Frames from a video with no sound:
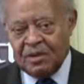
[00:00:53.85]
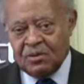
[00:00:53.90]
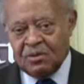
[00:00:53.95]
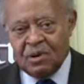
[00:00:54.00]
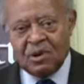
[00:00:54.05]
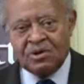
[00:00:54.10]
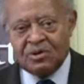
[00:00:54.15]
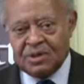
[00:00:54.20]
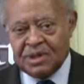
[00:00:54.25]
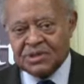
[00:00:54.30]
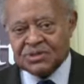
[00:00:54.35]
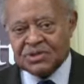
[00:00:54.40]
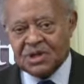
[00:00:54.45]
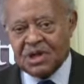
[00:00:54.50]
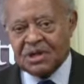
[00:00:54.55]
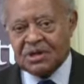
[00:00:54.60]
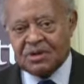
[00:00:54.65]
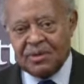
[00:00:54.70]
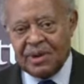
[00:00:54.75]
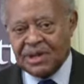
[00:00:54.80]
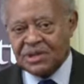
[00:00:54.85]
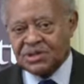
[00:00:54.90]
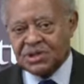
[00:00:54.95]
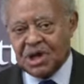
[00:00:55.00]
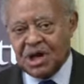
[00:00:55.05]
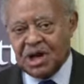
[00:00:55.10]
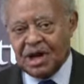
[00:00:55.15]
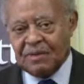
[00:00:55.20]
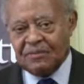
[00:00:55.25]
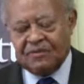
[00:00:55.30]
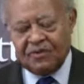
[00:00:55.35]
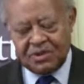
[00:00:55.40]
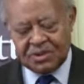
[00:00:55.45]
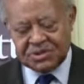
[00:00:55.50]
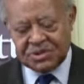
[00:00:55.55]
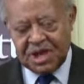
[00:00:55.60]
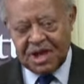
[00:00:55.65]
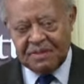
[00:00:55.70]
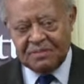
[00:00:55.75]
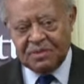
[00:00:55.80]
Rotary has done a great job, for
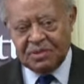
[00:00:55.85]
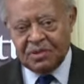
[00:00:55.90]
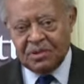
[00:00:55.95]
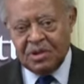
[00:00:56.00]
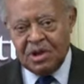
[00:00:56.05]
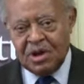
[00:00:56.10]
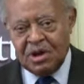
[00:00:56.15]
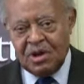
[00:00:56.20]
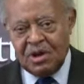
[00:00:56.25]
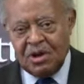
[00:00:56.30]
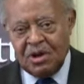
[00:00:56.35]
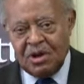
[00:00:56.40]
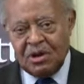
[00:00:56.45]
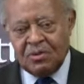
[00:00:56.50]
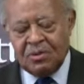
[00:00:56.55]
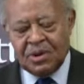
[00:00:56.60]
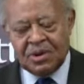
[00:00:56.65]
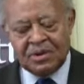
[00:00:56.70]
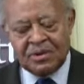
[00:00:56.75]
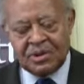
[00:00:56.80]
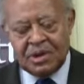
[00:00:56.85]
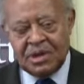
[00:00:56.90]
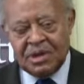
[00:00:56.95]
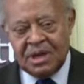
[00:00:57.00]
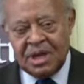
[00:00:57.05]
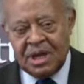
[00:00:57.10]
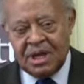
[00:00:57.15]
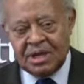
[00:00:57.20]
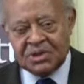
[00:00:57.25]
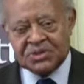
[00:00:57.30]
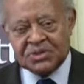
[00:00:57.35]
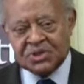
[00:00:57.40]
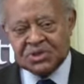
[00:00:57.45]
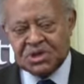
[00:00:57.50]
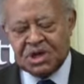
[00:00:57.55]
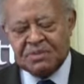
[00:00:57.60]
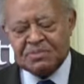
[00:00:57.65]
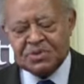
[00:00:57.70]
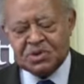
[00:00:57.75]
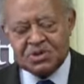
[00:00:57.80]
example, with its
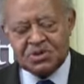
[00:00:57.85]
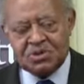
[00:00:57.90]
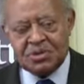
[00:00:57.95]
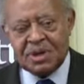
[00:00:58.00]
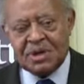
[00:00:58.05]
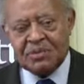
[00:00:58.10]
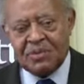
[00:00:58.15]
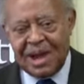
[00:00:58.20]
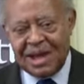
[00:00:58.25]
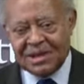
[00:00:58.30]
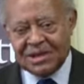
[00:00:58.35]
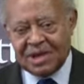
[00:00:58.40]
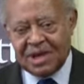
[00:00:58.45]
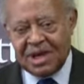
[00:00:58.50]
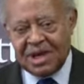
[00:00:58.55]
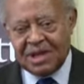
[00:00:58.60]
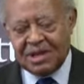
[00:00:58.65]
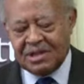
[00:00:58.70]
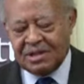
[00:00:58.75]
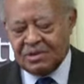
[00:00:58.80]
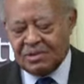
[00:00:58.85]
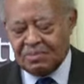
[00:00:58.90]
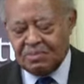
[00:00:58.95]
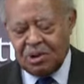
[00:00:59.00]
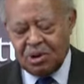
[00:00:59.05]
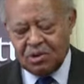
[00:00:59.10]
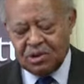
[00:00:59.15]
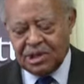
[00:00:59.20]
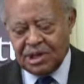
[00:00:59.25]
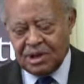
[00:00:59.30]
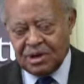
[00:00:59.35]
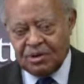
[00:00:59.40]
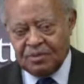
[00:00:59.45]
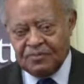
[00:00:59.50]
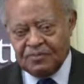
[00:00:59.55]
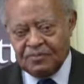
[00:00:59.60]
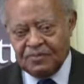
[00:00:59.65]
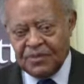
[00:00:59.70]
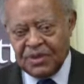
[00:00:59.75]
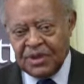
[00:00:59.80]
attempts to eradicate polio.
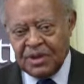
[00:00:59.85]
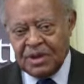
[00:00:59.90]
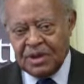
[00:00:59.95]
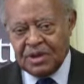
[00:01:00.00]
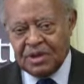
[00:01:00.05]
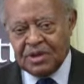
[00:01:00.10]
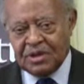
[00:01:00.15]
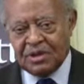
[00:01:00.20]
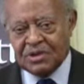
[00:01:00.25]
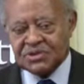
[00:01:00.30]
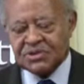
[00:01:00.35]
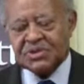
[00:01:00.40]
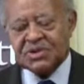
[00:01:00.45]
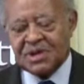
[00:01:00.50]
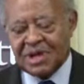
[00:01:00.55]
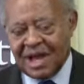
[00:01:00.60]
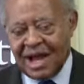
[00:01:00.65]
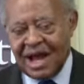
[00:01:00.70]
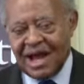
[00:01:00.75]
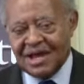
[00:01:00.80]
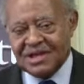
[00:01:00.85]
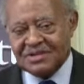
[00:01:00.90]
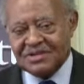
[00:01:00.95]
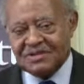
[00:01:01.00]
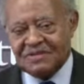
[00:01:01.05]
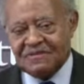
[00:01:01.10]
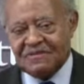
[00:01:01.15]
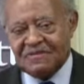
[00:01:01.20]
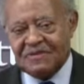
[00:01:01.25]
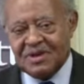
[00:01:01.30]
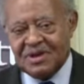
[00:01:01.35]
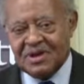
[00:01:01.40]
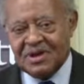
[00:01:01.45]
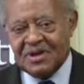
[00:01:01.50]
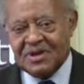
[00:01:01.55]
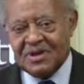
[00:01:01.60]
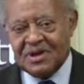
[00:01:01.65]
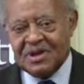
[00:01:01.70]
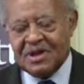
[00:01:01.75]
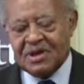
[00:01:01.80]
Those are the kinds of
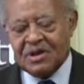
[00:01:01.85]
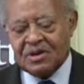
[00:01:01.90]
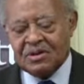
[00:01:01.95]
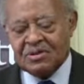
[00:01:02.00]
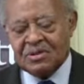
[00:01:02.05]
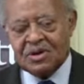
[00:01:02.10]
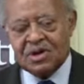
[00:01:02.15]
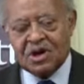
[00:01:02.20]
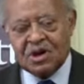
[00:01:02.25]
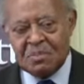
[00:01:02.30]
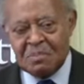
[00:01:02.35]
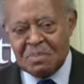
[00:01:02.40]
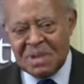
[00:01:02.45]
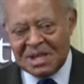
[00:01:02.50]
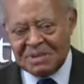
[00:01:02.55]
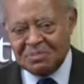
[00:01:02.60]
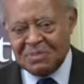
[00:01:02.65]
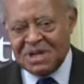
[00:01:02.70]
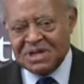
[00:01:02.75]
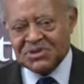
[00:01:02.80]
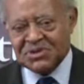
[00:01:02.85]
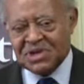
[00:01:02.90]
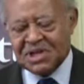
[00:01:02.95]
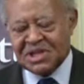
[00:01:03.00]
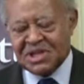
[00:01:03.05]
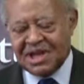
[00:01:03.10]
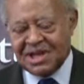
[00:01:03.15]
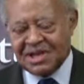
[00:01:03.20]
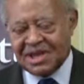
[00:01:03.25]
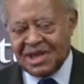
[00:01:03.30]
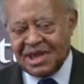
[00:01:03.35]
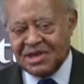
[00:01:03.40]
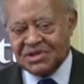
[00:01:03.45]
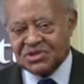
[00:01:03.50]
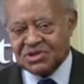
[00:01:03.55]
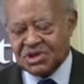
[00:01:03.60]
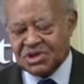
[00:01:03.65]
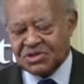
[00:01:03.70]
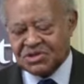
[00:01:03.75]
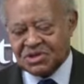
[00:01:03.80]
commitments and
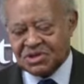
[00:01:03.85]
dedications